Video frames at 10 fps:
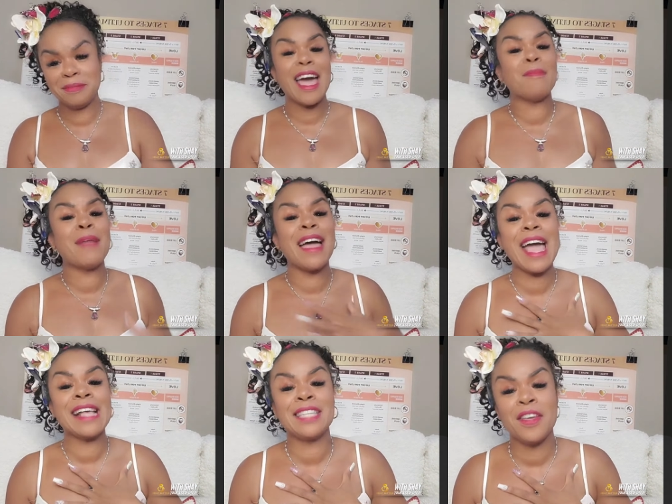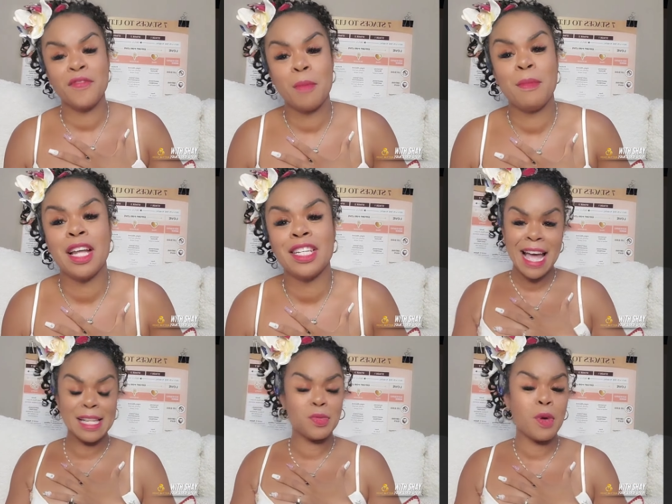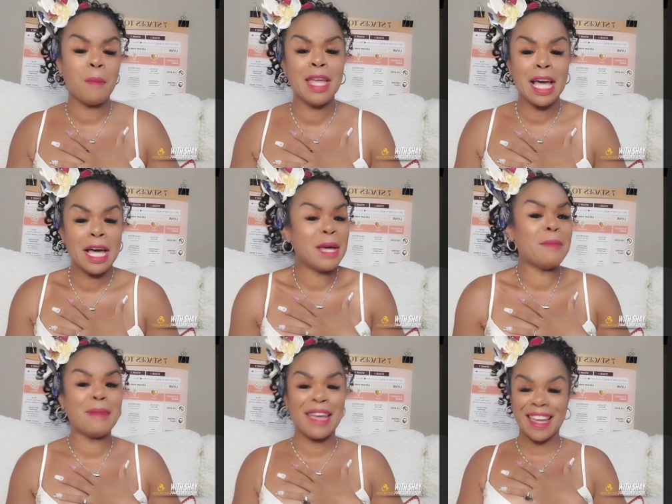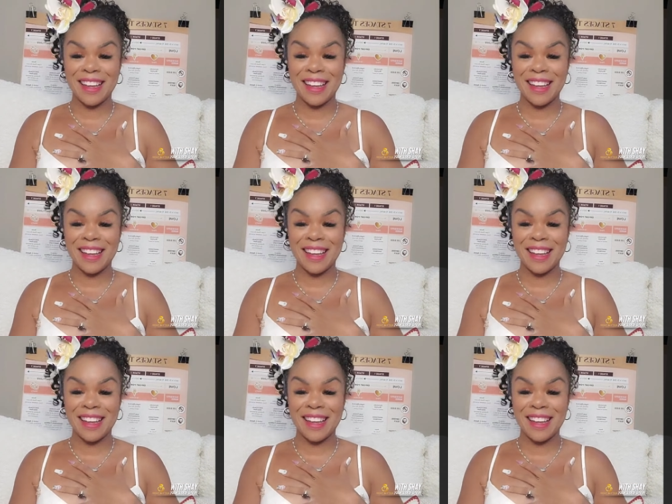I'm not asking for much. I just want me a good man.